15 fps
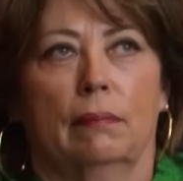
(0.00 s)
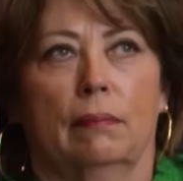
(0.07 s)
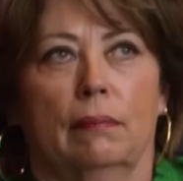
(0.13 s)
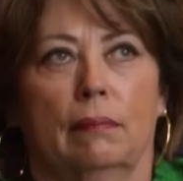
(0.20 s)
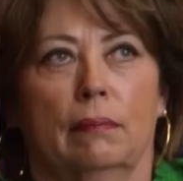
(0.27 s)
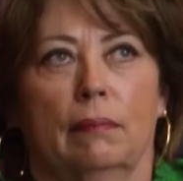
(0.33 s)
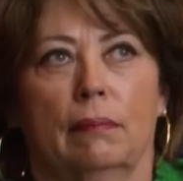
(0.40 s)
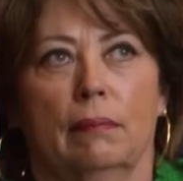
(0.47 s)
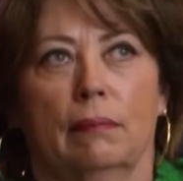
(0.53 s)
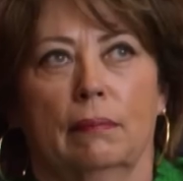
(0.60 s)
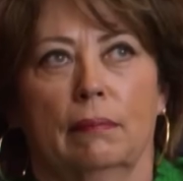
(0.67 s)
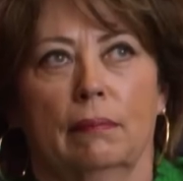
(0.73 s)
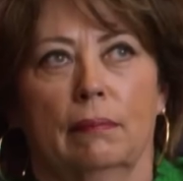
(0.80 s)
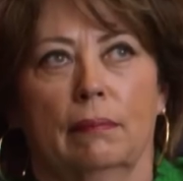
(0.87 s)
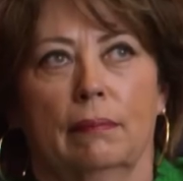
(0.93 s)

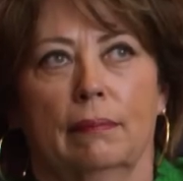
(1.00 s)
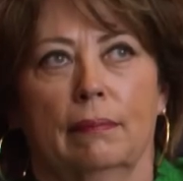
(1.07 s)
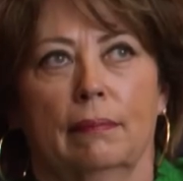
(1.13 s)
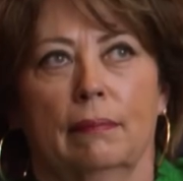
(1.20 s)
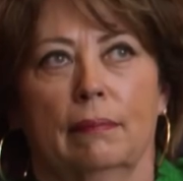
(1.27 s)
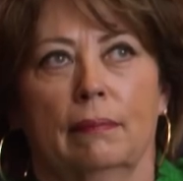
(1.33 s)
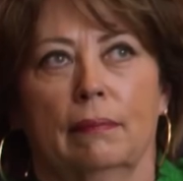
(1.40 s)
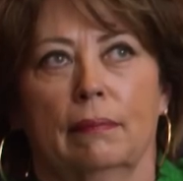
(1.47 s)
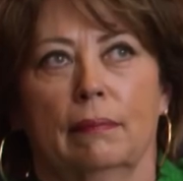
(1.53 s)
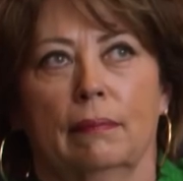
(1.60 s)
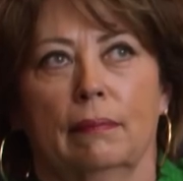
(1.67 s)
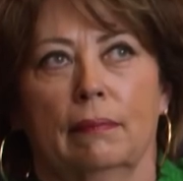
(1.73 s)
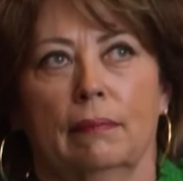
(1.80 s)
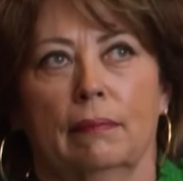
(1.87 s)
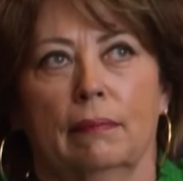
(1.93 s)

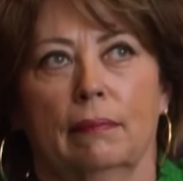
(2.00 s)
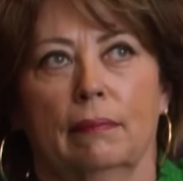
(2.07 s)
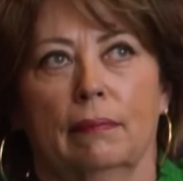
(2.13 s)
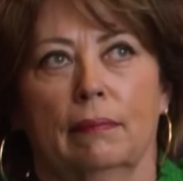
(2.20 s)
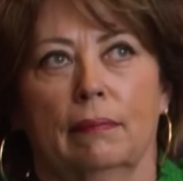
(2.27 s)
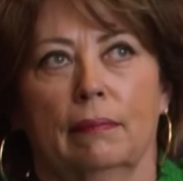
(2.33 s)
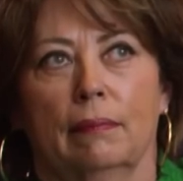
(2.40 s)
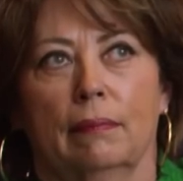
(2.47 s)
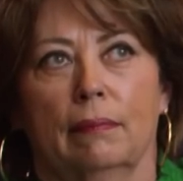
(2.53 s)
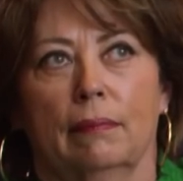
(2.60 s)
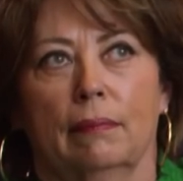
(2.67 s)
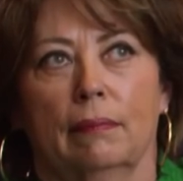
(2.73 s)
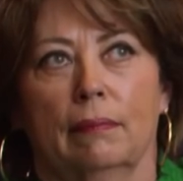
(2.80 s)
(not speaking)